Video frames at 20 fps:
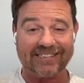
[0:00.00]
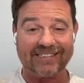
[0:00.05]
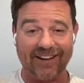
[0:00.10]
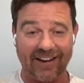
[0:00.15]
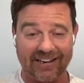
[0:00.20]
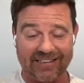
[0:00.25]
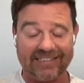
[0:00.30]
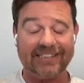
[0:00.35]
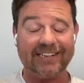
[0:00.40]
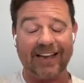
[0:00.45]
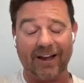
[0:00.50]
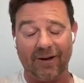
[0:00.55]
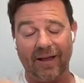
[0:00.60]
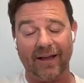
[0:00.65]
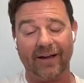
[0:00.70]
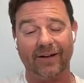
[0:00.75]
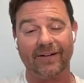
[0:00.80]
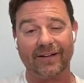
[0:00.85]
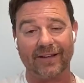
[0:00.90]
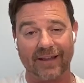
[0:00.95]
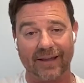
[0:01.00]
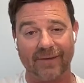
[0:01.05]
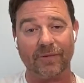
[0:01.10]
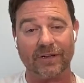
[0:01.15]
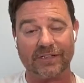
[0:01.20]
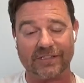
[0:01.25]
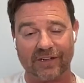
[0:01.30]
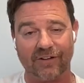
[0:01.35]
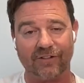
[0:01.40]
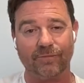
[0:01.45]
I did come out and get
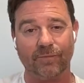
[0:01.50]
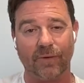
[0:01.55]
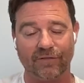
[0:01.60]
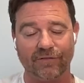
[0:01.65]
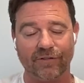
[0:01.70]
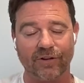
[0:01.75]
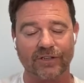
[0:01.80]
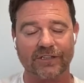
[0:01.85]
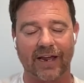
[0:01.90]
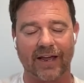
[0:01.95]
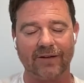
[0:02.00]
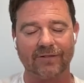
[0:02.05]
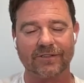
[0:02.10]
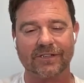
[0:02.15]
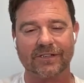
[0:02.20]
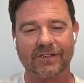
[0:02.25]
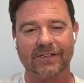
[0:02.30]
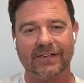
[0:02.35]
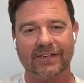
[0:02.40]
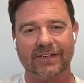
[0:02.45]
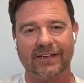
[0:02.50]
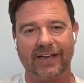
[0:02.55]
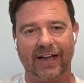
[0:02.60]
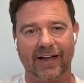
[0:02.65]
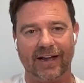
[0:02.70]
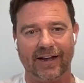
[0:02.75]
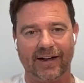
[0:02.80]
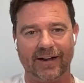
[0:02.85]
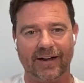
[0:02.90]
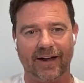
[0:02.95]
myself my first house,
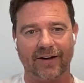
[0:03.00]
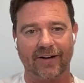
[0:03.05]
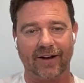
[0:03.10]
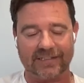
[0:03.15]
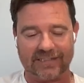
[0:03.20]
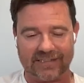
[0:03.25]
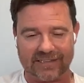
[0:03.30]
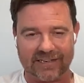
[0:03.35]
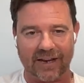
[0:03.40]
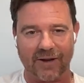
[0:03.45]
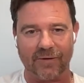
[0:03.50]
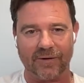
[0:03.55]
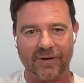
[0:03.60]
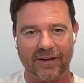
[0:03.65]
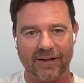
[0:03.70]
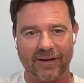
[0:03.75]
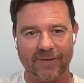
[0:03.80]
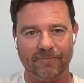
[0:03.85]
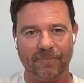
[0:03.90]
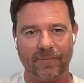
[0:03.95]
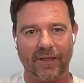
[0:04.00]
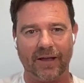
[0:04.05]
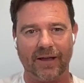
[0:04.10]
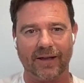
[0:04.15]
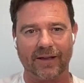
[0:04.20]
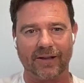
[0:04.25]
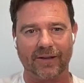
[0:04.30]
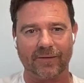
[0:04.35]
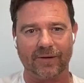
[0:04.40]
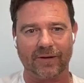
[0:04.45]
uh, and I did go and um,
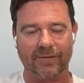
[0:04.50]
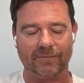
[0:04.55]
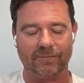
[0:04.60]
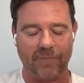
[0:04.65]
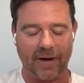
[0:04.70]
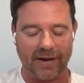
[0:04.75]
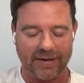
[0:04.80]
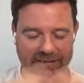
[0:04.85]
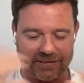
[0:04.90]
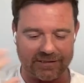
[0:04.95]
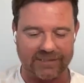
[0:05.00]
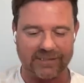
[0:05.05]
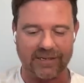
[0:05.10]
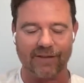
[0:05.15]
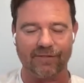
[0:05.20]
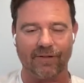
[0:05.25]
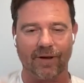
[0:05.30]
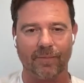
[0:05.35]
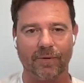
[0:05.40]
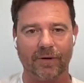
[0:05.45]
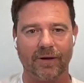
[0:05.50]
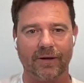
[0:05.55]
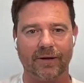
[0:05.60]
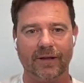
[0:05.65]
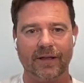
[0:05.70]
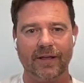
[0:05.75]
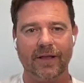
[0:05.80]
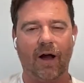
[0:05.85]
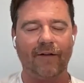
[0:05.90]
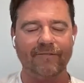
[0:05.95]
managed to save up. Uh,
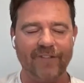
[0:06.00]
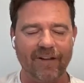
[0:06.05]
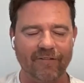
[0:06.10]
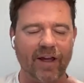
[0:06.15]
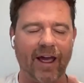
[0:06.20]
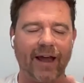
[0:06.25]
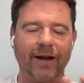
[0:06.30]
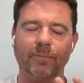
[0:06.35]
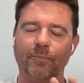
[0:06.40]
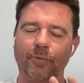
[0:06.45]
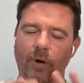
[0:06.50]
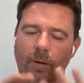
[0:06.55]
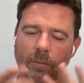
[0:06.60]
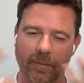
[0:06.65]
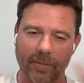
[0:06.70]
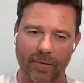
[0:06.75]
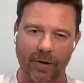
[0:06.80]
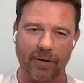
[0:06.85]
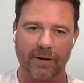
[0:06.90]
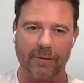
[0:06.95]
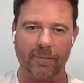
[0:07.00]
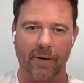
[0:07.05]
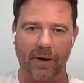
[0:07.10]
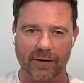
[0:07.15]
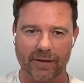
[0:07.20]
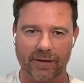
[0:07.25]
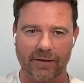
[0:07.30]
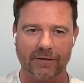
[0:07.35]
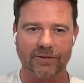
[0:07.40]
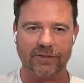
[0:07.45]
I've never had a problem owning
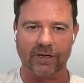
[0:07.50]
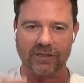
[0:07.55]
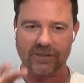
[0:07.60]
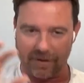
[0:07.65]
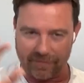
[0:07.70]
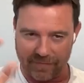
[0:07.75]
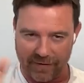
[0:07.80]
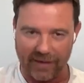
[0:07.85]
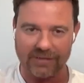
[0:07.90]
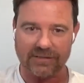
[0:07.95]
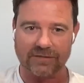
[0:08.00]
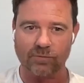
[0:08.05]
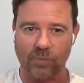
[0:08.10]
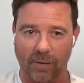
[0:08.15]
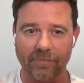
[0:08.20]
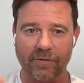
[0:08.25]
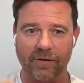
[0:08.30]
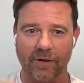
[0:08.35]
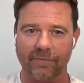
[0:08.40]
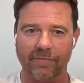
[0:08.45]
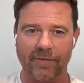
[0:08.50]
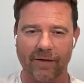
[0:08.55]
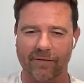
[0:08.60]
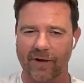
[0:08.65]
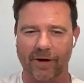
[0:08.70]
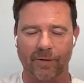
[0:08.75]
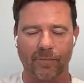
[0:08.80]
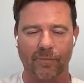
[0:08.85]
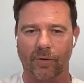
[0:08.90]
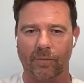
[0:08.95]
money. Jez. That's one thing I've never
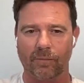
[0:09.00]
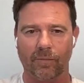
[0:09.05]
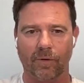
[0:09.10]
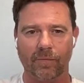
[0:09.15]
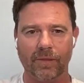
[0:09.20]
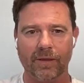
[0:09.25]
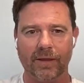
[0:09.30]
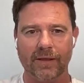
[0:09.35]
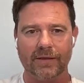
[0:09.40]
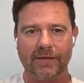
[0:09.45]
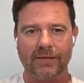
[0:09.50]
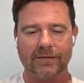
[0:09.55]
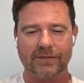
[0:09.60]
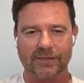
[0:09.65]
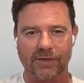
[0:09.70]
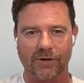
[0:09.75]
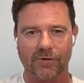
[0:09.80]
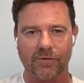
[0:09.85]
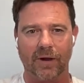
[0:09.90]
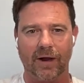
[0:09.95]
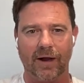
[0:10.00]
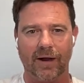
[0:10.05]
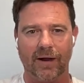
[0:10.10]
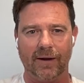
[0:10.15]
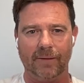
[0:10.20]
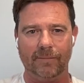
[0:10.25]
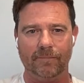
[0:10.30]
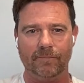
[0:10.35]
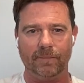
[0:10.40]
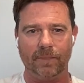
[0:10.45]
had a problem with. So,
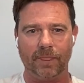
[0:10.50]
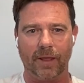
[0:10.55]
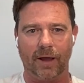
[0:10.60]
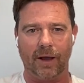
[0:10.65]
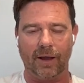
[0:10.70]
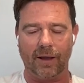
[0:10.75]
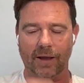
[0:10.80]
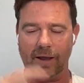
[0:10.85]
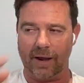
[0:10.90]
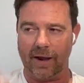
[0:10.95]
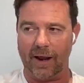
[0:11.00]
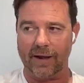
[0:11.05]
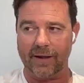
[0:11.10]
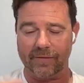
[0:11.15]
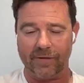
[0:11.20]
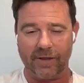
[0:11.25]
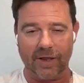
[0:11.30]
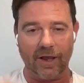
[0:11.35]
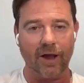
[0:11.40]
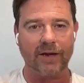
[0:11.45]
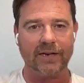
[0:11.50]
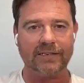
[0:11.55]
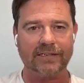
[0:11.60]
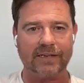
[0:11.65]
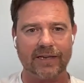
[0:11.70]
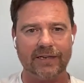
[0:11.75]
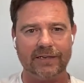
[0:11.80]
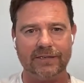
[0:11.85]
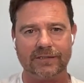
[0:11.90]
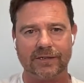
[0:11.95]
um, uh, and in the early
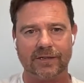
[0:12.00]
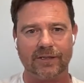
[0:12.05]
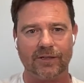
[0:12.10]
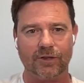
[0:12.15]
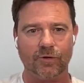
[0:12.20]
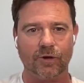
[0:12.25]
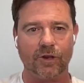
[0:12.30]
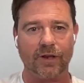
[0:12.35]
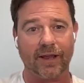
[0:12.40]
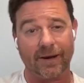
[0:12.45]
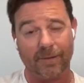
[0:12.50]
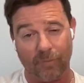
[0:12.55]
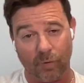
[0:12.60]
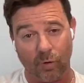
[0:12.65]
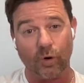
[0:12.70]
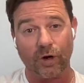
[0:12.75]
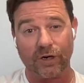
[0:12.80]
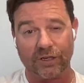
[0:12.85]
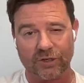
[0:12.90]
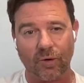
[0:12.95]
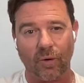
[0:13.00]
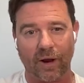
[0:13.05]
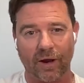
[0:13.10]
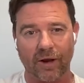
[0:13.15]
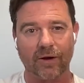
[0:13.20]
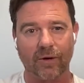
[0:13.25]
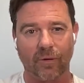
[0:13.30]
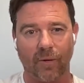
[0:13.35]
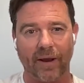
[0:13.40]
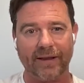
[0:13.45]
days, you could get a mortgage quite
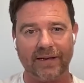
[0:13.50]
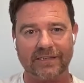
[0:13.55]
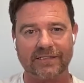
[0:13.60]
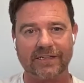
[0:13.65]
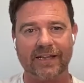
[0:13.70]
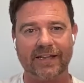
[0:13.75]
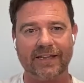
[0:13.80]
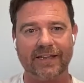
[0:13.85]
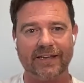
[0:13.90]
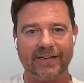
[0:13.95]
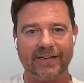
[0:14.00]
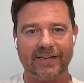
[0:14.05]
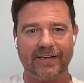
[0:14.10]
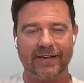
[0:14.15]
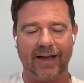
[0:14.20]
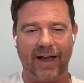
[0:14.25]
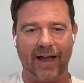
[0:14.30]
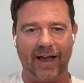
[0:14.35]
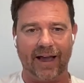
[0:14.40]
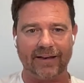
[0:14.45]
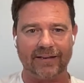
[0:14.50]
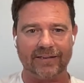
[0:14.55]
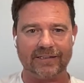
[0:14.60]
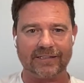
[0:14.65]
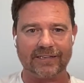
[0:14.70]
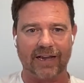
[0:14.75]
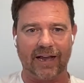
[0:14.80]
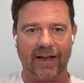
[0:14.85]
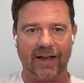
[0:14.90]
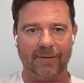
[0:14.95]
quite easily, and
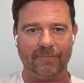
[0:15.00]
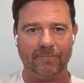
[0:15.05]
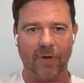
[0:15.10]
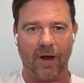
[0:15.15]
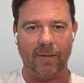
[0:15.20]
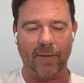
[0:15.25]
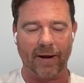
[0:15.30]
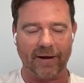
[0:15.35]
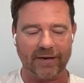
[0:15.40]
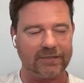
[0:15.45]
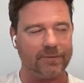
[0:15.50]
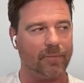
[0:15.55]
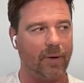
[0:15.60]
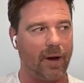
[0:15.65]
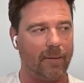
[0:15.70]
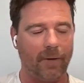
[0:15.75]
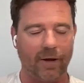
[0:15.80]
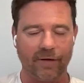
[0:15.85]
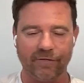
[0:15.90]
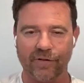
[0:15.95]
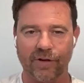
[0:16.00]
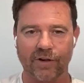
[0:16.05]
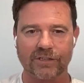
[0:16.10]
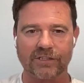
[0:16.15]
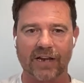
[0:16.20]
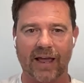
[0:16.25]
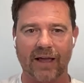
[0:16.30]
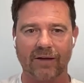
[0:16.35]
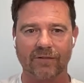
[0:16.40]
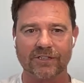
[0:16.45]
um, I managed to buy my first
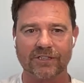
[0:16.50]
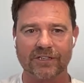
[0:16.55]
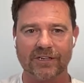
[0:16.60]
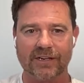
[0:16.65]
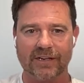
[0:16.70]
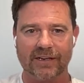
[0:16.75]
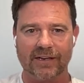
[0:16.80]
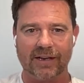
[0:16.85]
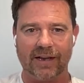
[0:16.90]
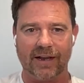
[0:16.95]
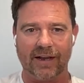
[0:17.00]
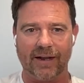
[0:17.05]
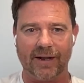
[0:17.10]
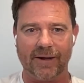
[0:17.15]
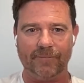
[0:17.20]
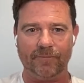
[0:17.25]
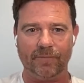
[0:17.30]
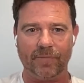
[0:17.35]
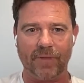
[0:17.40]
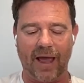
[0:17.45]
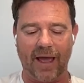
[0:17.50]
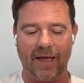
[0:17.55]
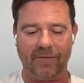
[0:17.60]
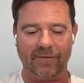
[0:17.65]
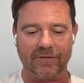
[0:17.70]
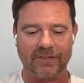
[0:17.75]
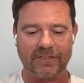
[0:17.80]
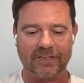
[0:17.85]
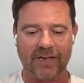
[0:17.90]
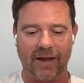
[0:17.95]
house, um,
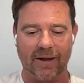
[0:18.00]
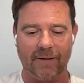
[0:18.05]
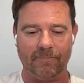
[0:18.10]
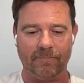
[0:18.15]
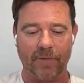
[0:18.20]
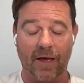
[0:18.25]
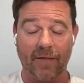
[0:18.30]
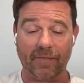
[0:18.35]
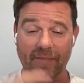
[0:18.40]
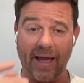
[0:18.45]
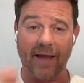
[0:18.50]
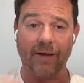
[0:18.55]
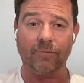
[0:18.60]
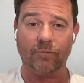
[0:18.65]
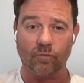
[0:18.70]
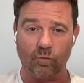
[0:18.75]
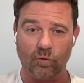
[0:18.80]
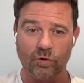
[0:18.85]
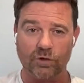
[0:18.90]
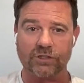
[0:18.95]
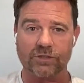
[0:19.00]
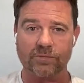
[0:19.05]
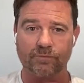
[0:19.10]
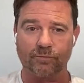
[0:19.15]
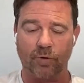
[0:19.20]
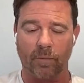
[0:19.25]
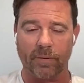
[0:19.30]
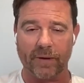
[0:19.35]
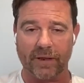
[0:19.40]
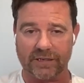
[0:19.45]
and and that was
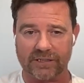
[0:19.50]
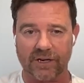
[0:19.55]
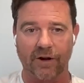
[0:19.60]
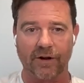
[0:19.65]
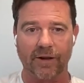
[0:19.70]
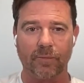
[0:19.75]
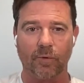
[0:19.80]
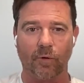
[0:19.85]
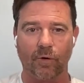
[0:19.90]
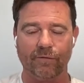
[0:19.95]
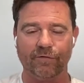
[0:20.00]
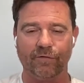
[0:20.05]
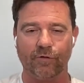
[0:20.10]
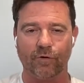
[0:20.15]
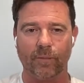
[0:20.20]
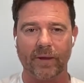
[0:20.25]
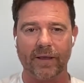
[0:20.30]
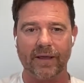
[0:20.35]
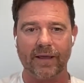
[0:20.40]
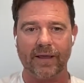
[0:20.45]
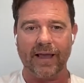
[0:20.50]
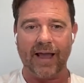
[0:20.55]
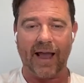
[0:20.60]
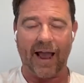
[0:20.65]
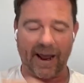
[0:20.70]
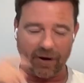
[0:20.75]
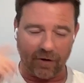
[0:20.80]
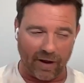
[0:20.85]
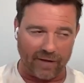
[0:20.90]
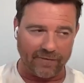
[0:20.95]
probably a turning point for me.
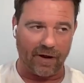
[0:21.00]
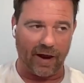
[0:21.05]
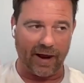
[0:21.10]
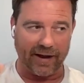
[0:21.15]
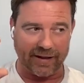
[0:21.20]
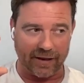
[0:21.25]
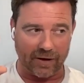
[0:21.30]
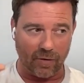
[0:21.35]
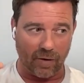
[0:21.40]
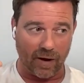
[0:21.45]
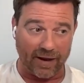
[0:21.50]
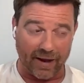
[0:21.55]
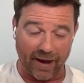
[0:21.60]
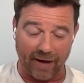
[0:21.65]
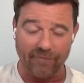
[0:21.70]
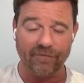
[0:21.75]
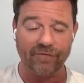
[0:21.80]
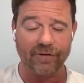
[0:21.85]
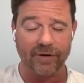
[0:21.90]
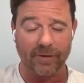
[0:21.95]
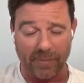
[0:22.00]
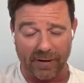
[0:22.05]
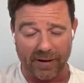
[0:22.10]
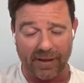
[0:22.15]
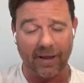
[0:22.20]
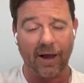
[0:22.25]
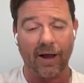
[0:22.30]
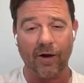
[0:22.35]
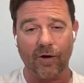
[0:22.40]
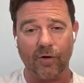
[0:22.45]
Had I had it quite comfortably at
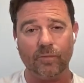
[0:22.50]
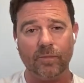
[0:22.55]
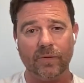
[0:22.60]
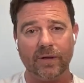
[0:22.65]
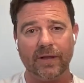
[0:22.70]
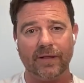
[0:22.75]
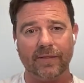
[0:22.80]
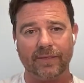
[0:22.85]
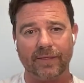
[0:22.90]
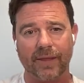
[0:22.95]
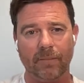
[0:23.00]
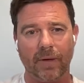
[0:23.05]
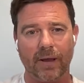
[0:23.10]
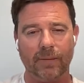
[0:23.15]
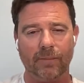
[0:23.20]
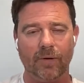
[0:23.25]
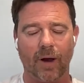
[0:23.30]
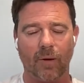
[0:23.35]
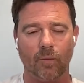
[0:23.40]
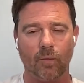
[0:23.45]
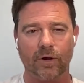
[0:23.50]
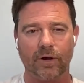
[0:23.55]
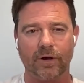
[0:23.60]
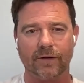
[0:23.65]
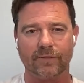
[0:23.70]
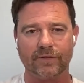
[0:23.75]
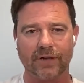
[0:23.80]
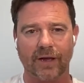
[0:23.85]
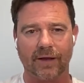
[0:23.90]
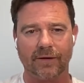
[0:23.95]
home, then maybe I wouldn't
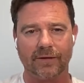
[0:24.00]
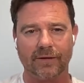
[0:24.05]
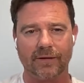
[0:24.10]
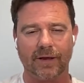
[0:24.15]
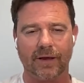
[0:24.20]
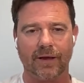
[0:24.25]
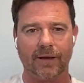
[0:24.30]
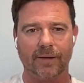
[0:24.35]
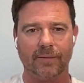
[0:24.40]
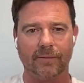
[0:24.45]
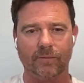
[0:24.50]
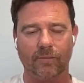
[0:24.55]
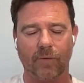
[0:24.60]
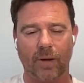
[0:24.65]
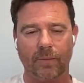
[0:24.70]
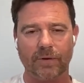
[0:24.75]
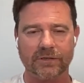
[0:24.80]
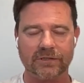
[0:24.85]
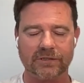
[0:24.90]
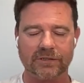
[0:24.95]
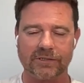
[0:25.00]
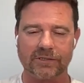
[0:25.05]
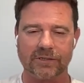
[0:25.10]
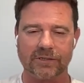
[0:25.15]
have done uh, my business so